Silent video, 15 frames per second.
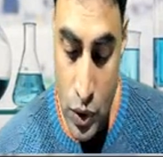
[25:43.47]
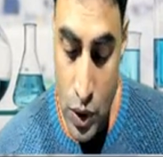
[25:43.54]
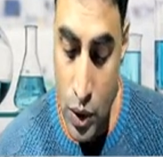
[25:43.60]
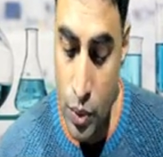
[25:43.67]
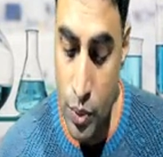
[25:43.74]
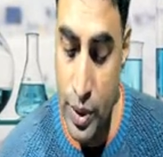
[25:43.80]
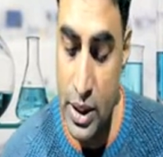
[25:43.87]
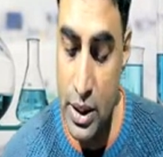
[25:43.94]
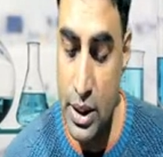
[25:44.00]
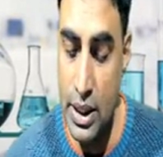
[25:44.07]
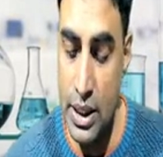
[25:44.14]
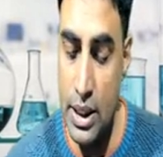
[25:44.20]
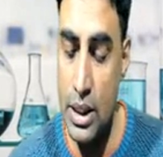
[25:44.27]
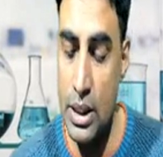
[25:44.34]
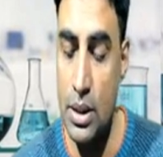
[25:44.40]
with
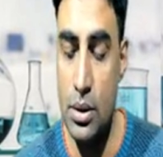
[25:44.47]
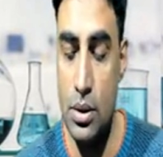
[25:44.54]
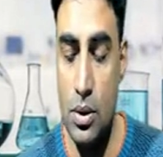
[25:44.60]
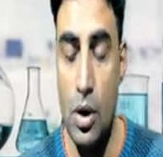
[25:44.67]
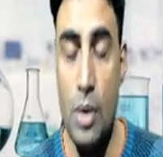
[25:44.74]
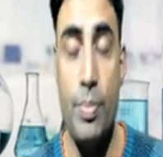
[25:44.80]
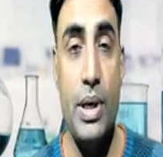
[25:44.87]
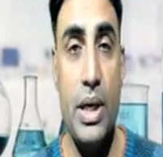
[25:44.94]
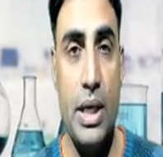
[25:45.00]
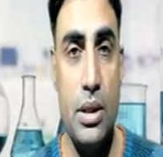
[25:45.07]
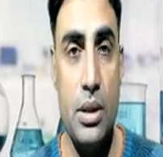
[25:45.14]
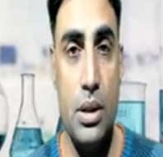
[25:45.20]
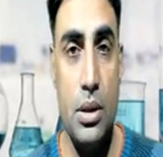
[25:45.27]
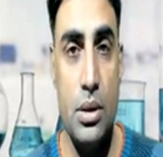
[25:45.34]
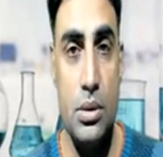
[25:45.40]
the copper
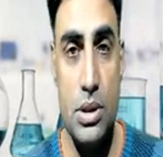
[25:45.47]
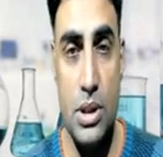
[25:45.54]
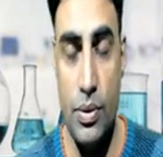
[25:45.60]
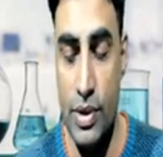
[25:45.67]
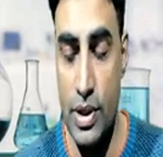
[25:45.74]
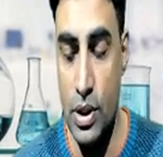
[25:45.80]
and silver